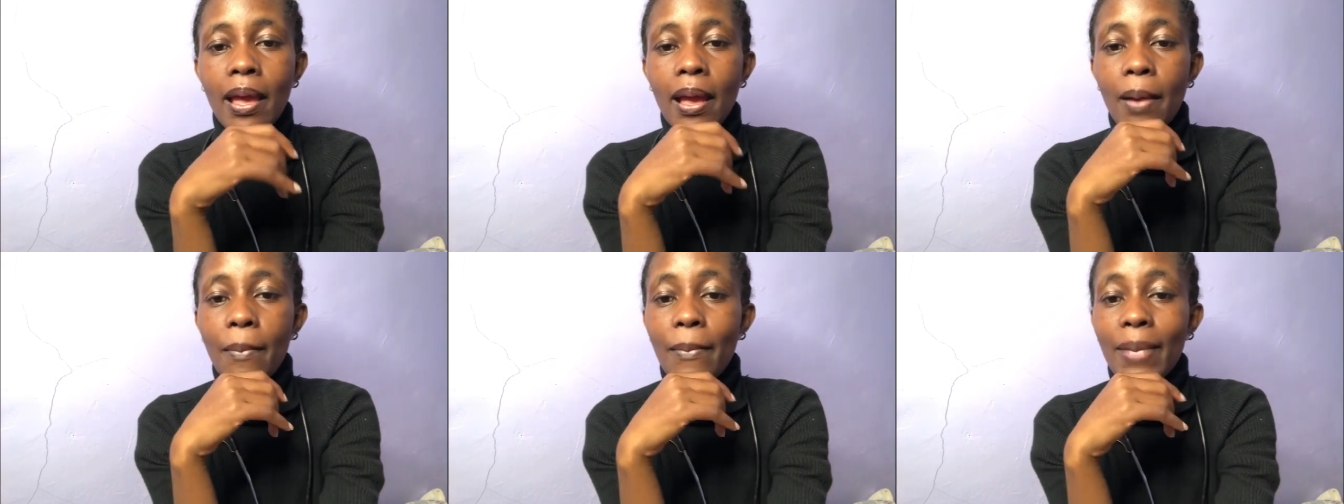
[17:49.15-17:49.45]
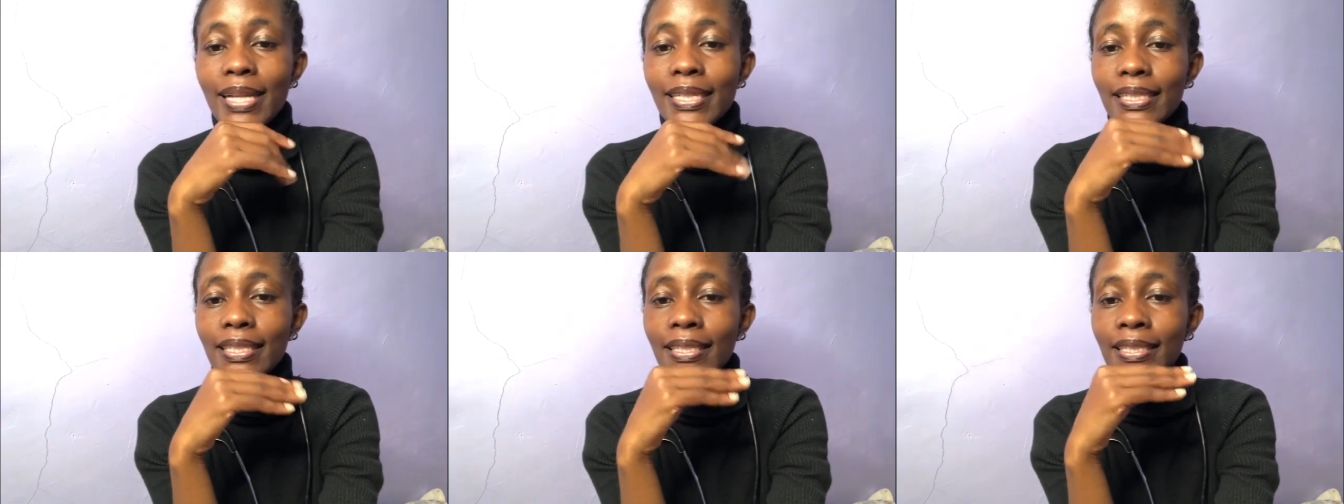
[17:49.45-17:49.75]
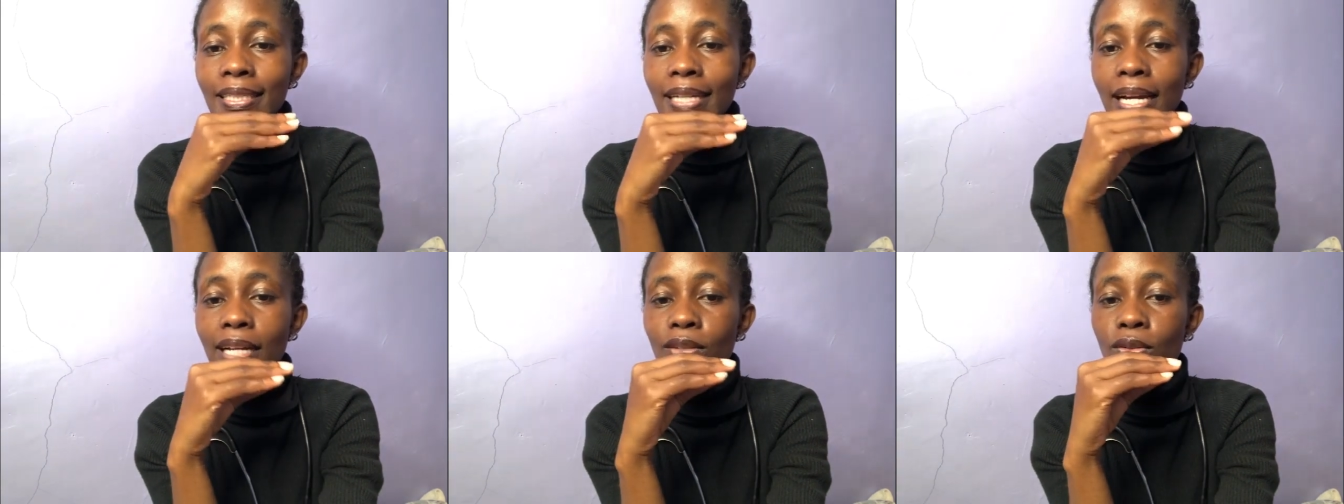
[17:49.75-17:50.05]
but it
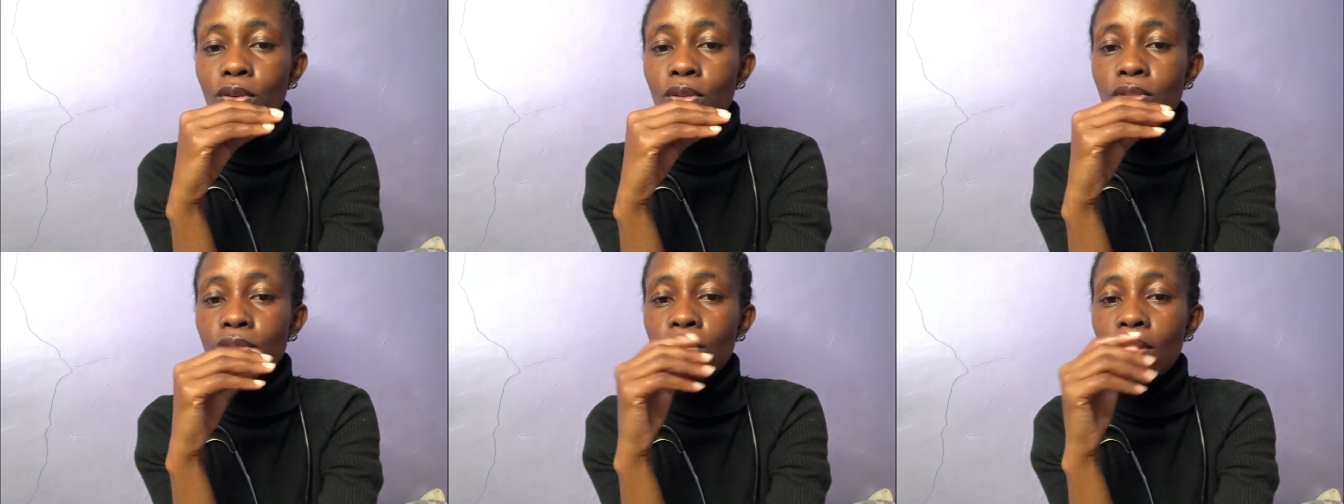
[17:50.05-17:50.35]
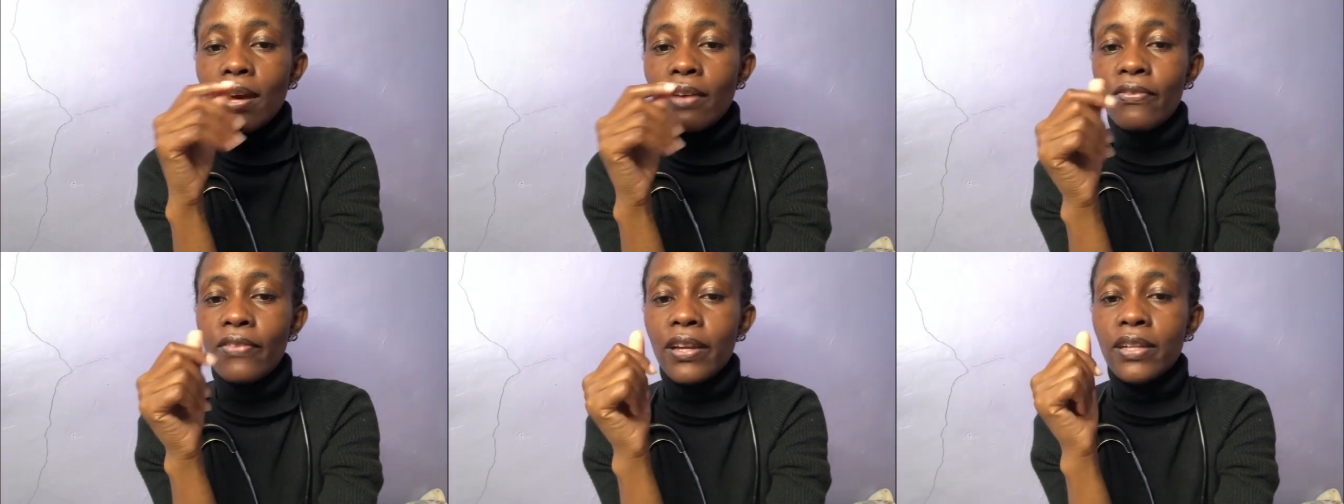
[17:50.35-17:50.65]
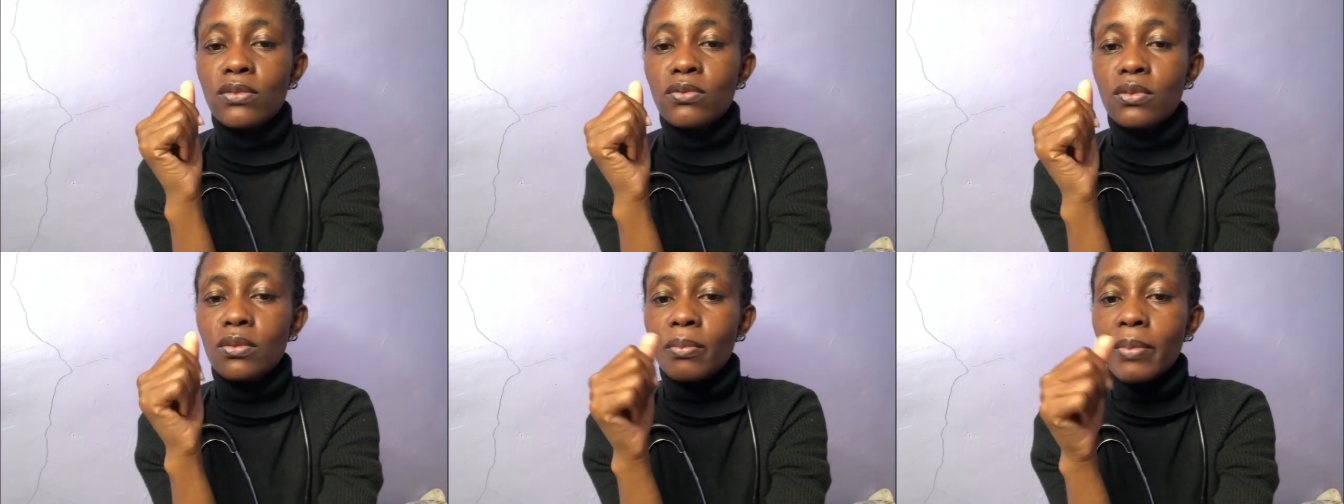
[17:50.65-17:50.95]
can also
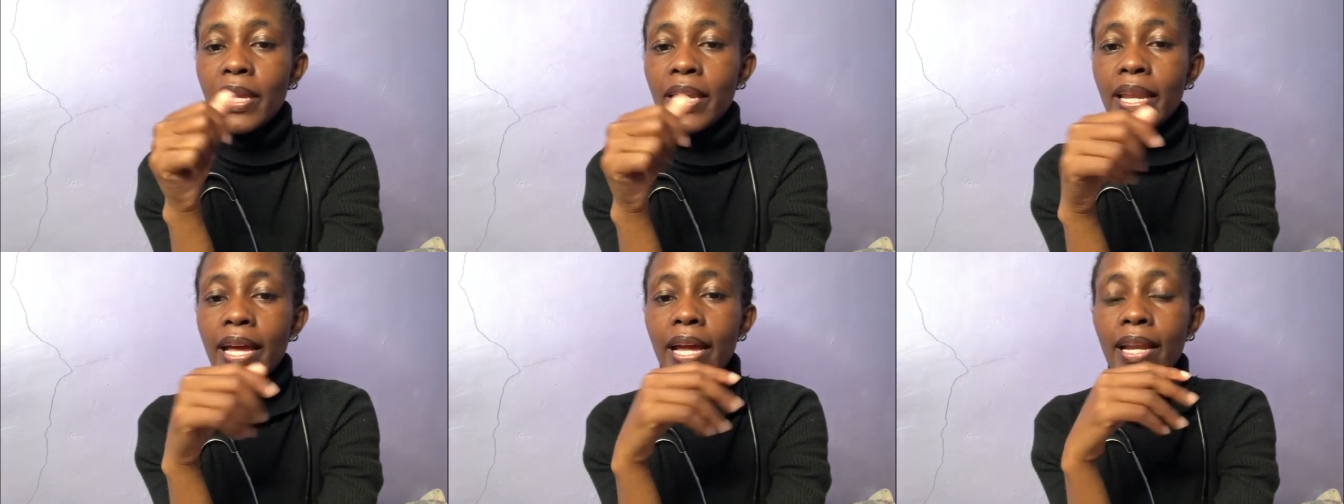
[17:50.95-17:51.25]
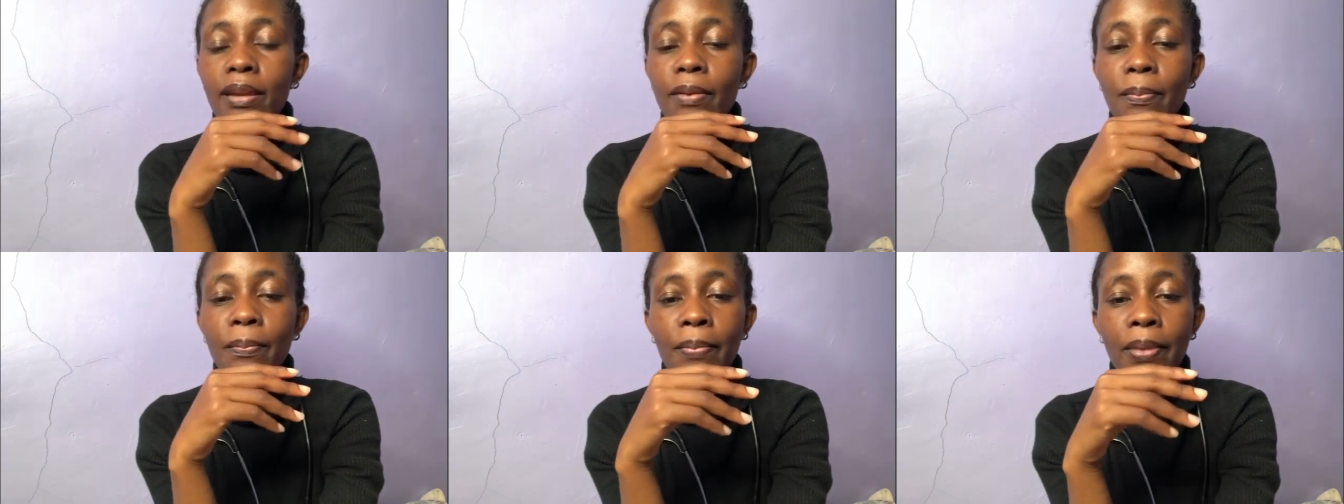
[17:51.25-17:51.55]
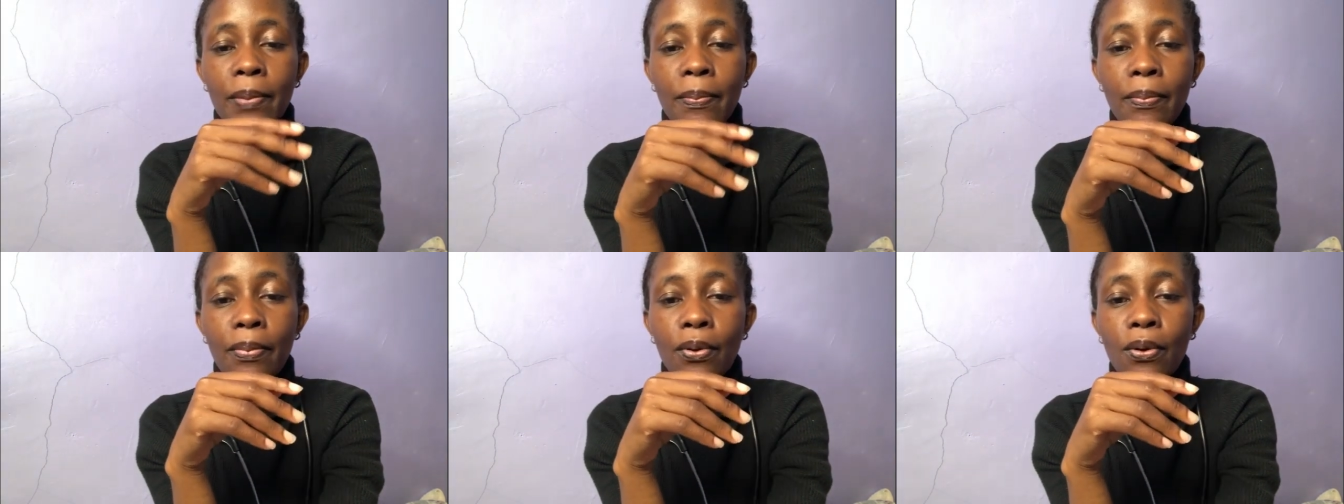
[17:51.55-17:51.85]
affect women and
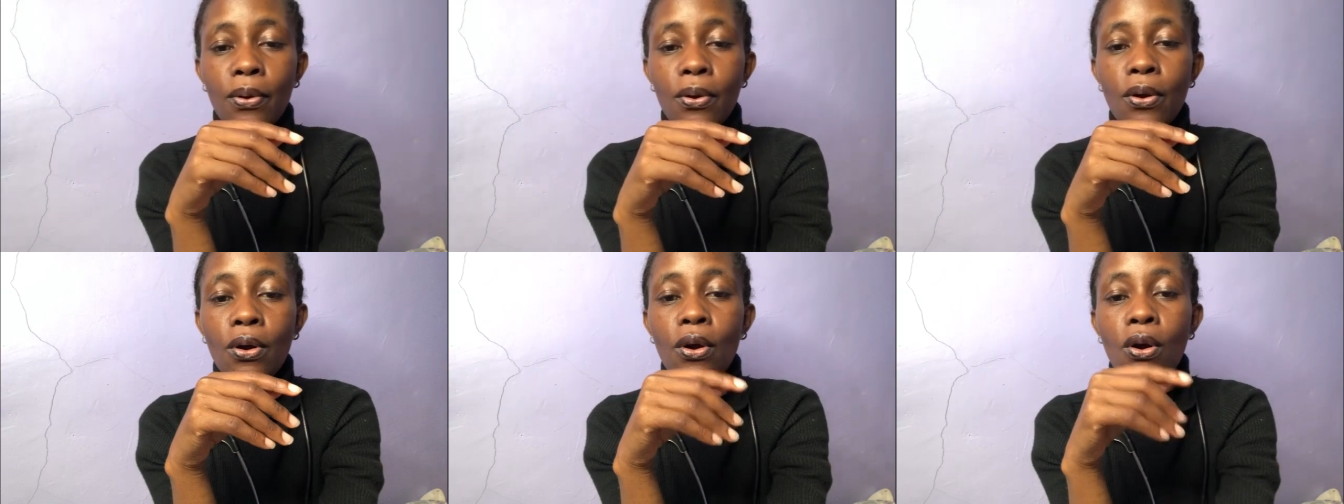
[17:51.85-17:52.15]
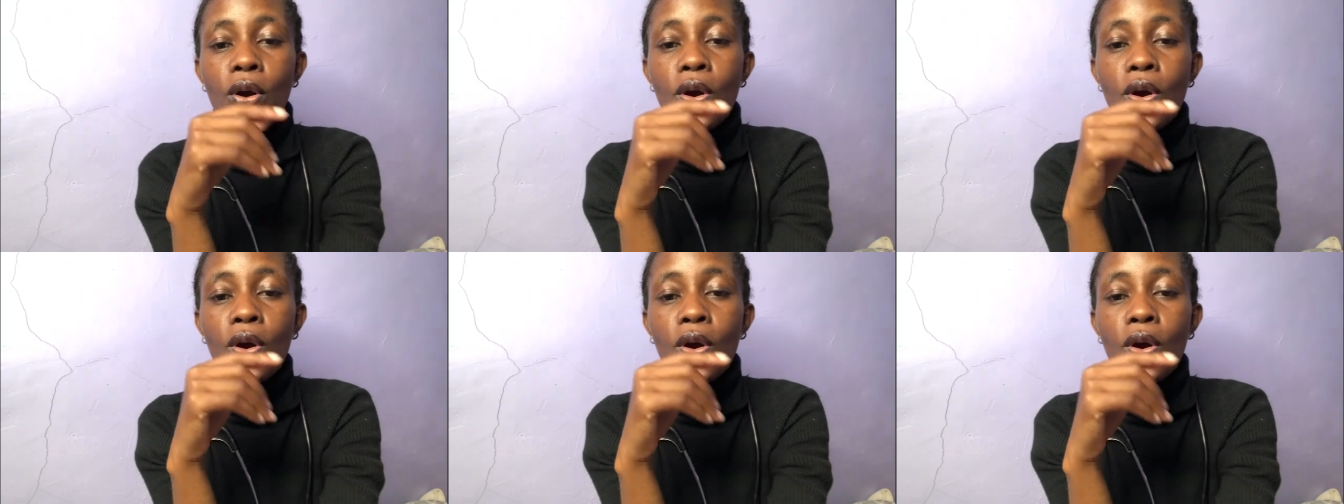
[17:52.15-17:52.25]
people